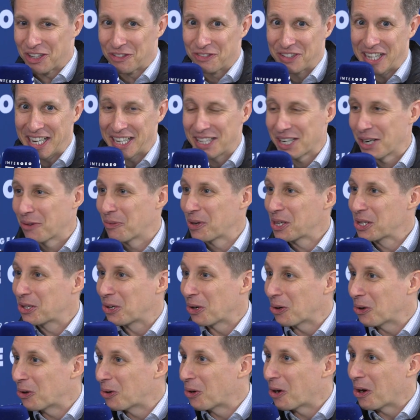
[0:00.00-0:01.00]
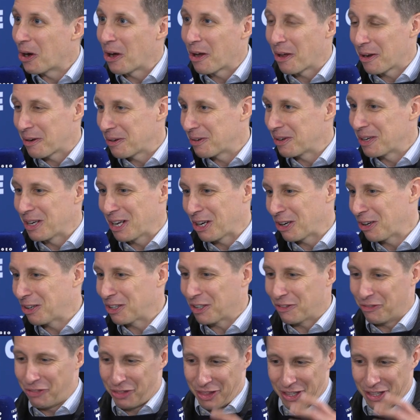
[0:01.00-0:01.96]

of data will go on a lot of